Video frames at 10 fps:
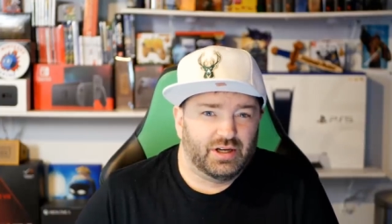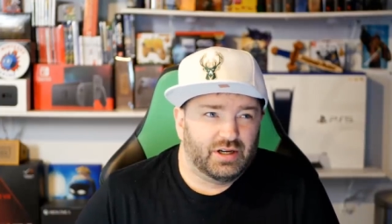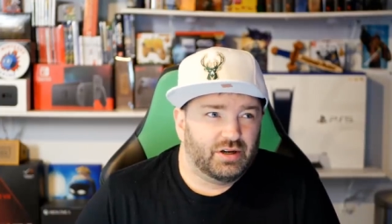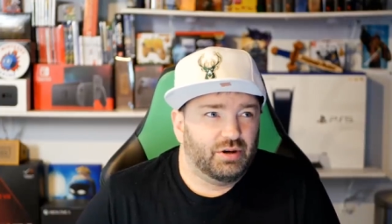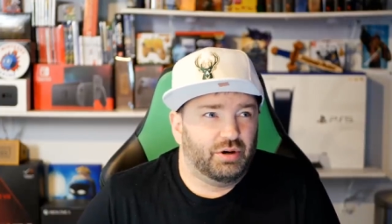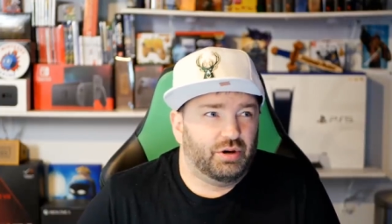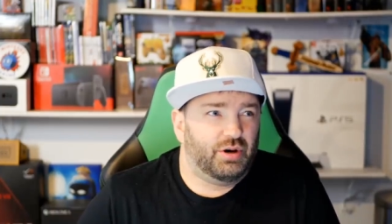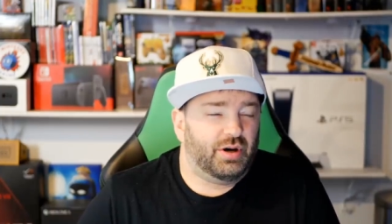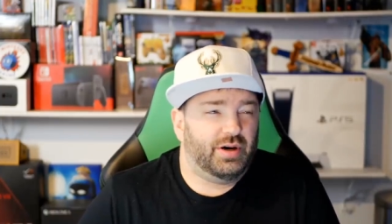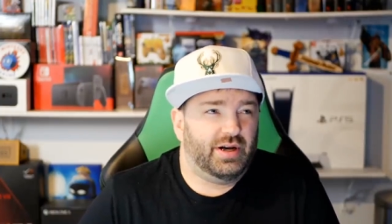
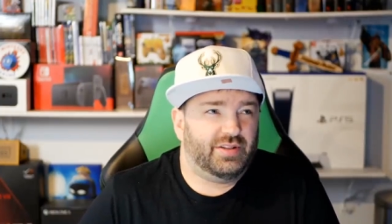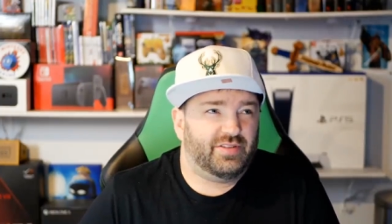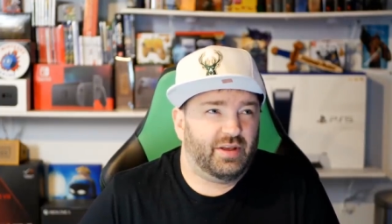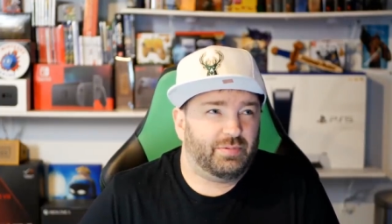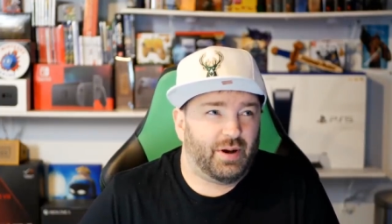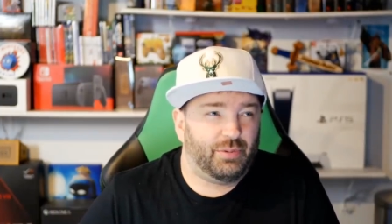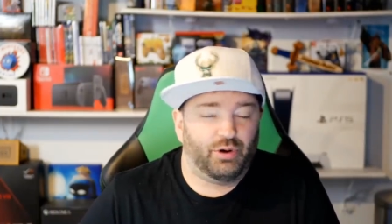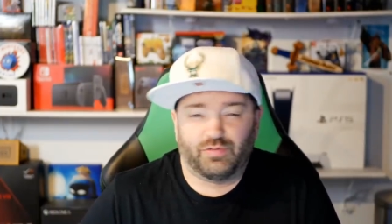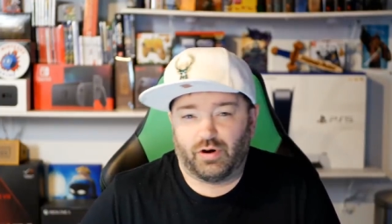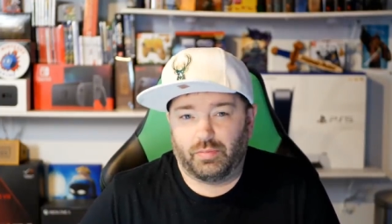oh, I'd say probably
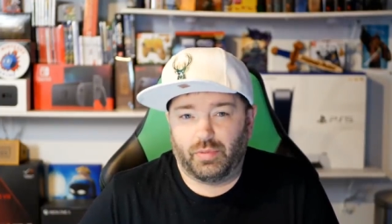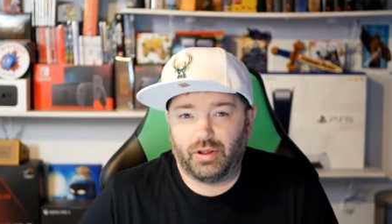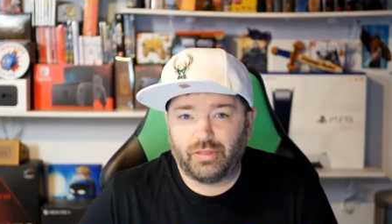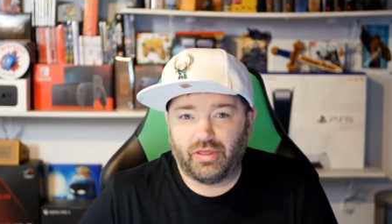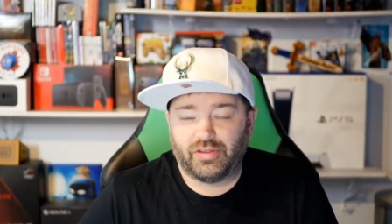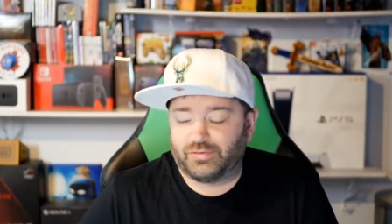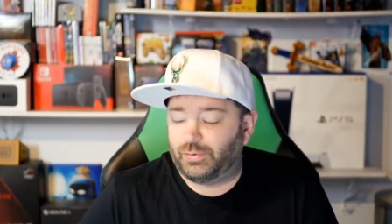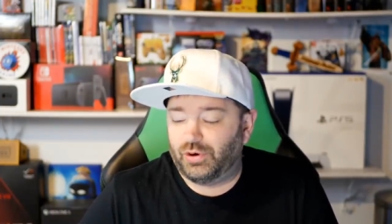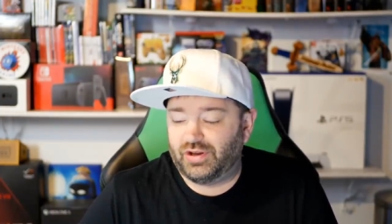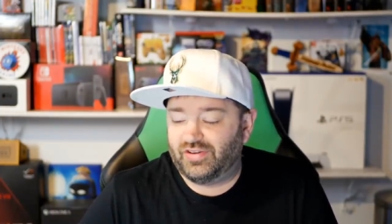over a month at this
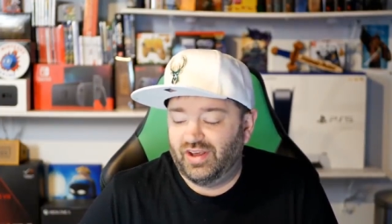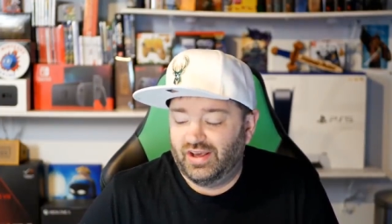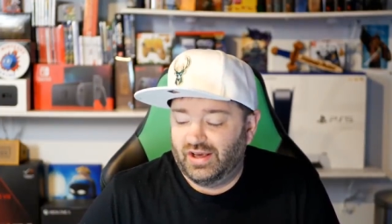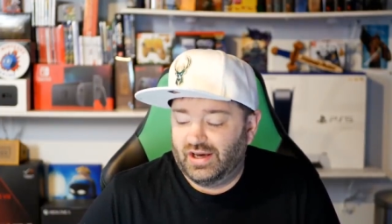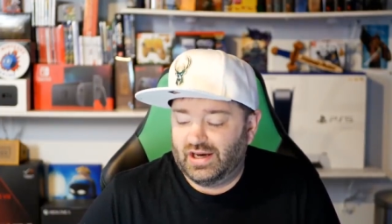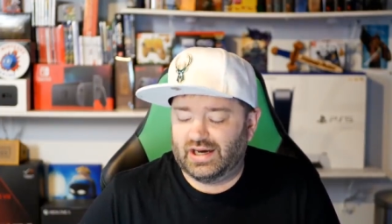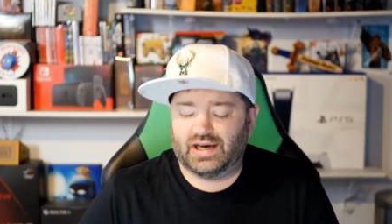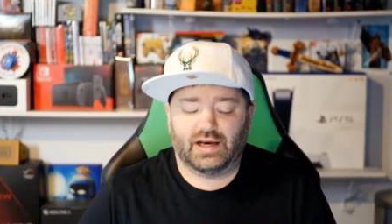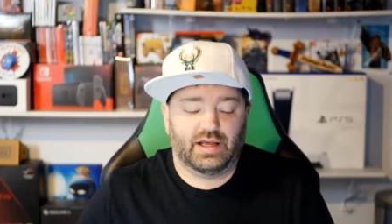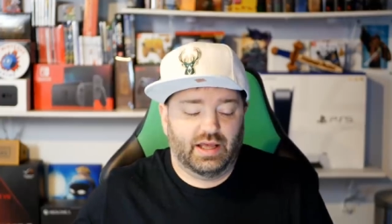point.
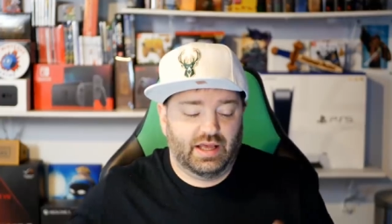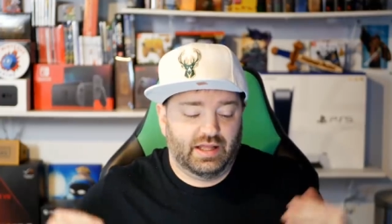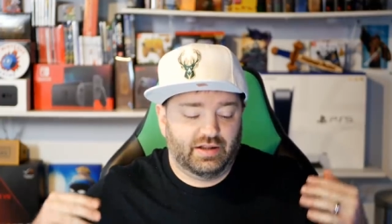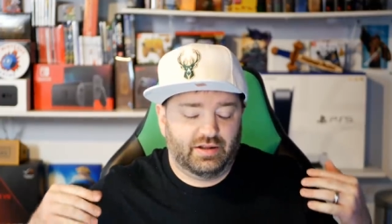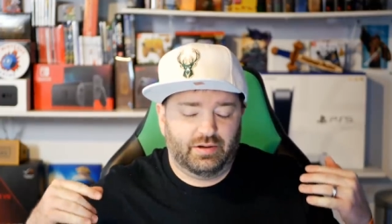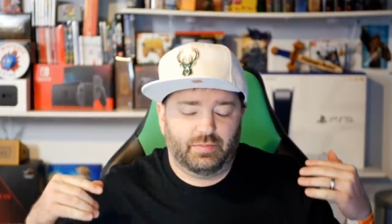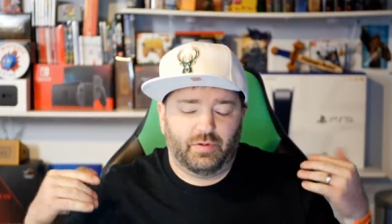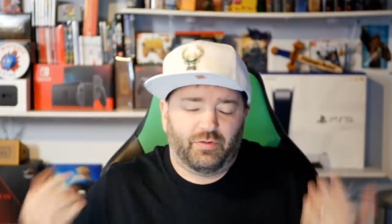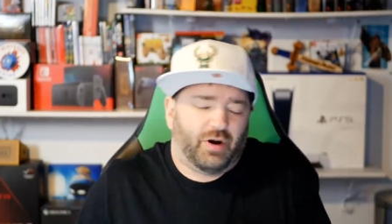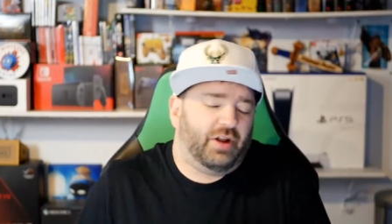Uh, and
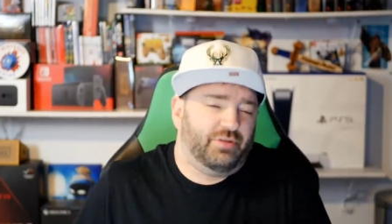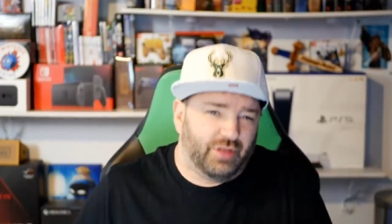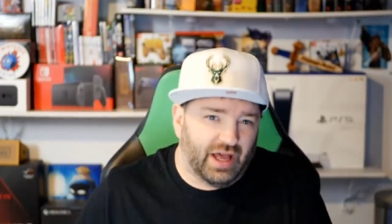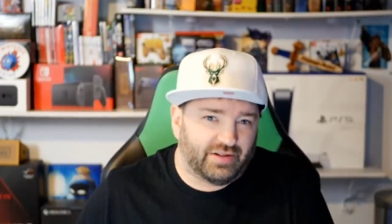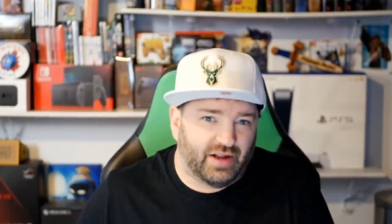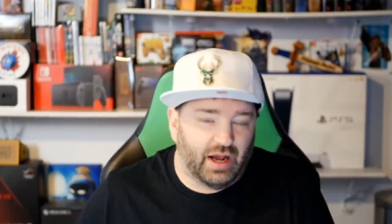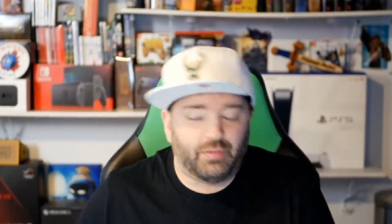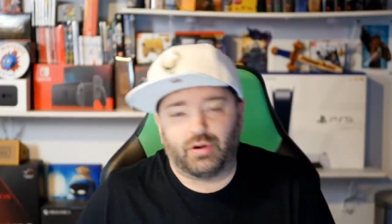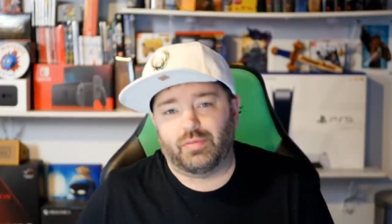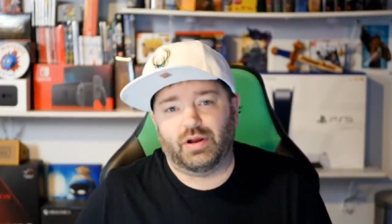before I do that, I
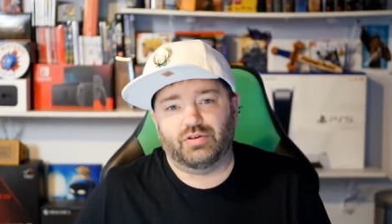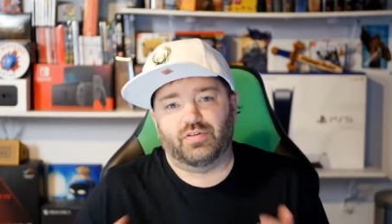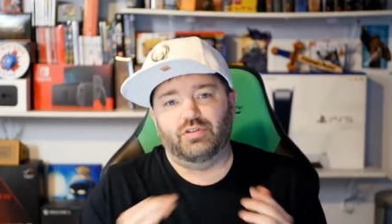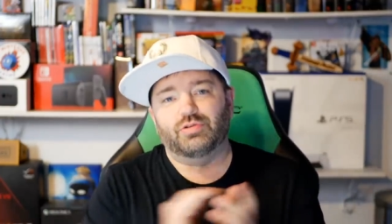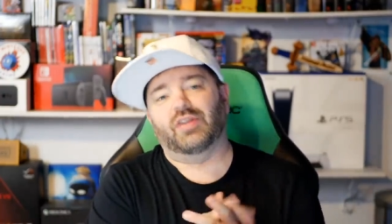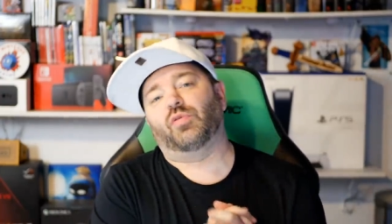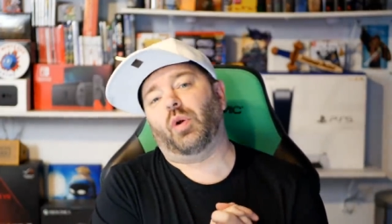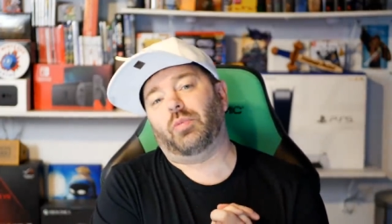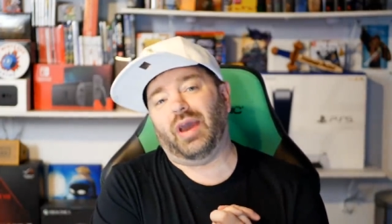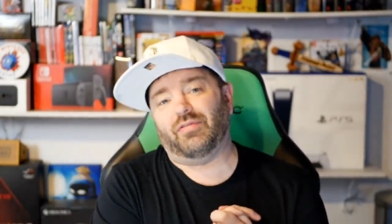want to remind you of a new giveaway
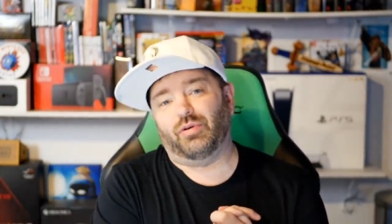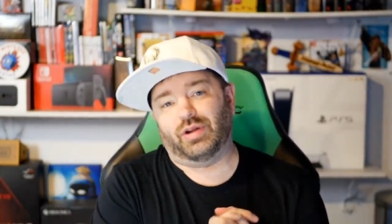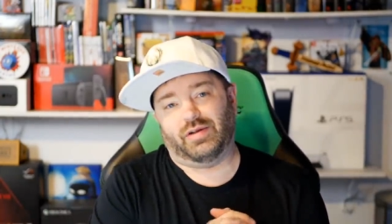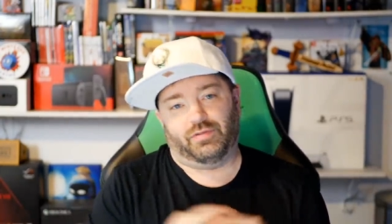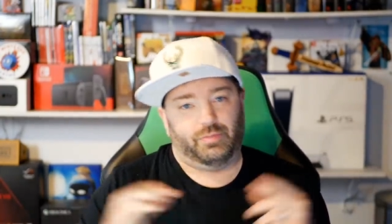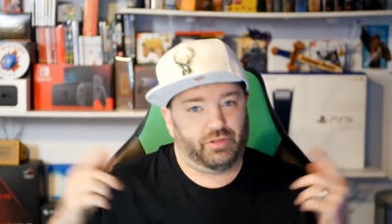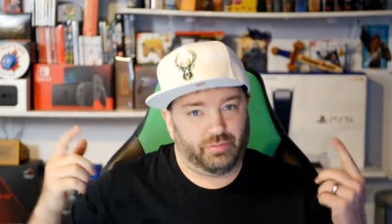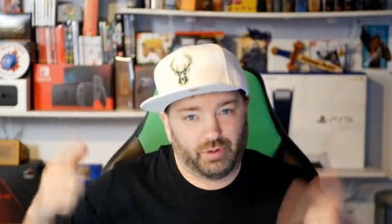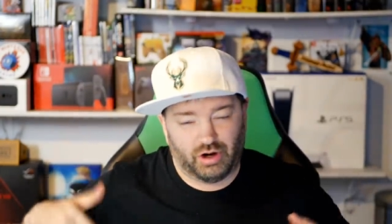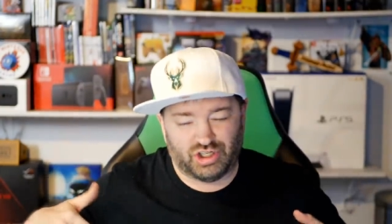we have going on for the month of
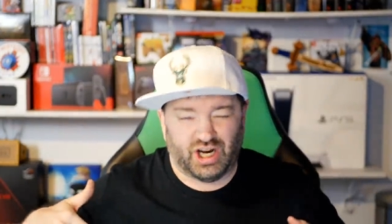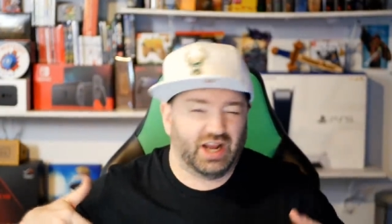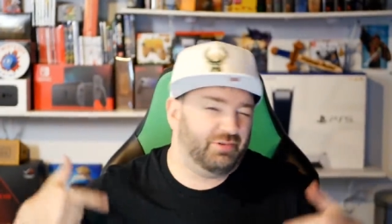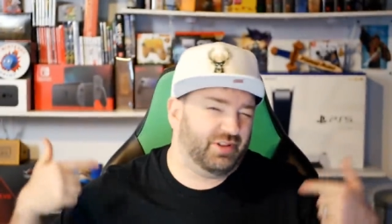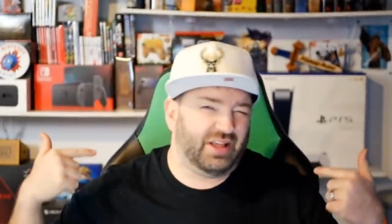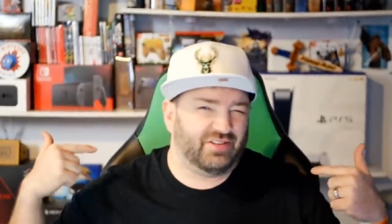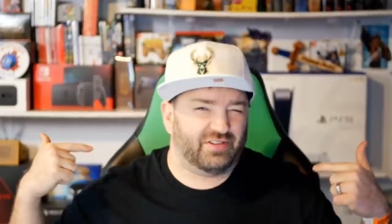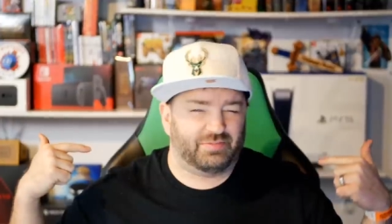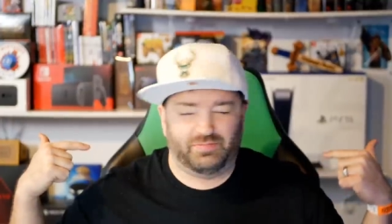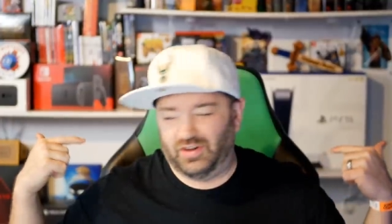March. I realize
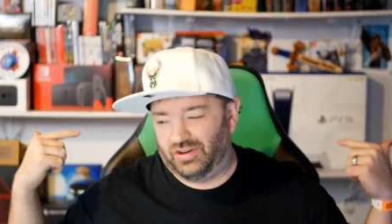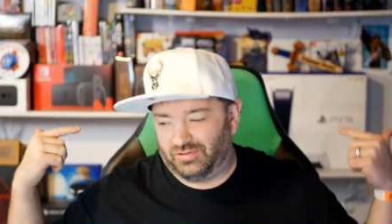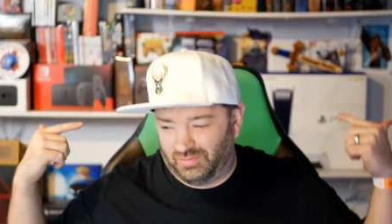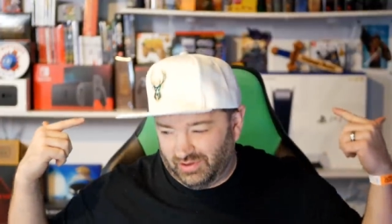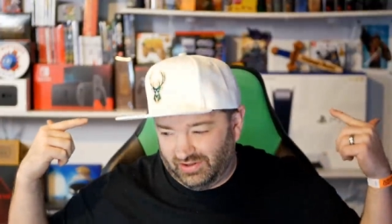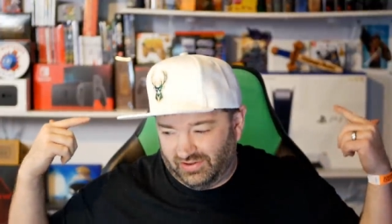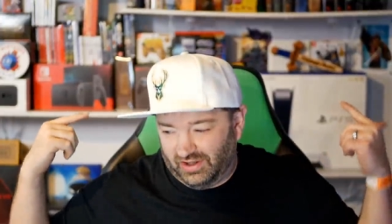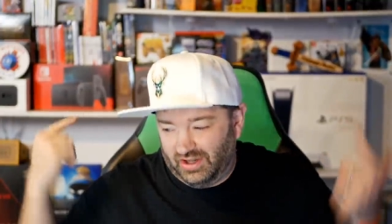this video is releasing